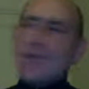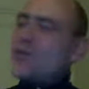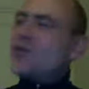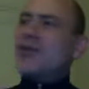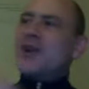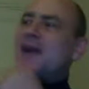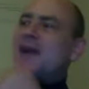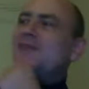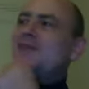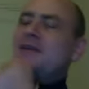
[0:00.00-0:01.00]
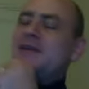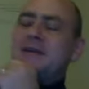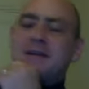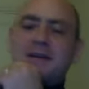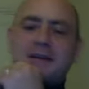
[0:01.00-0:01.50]
you're going to have a great
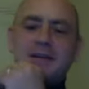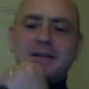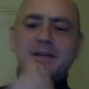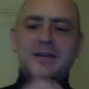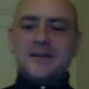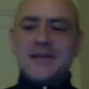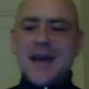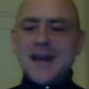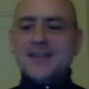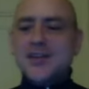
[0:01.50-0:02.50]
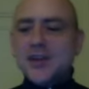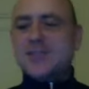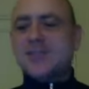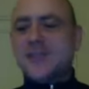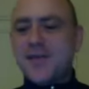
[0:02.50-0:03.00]
day. That is good
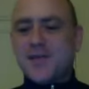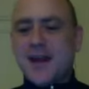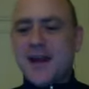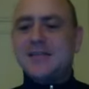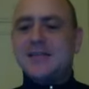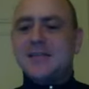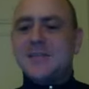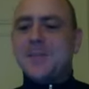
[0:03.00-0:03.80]
stuff, guys.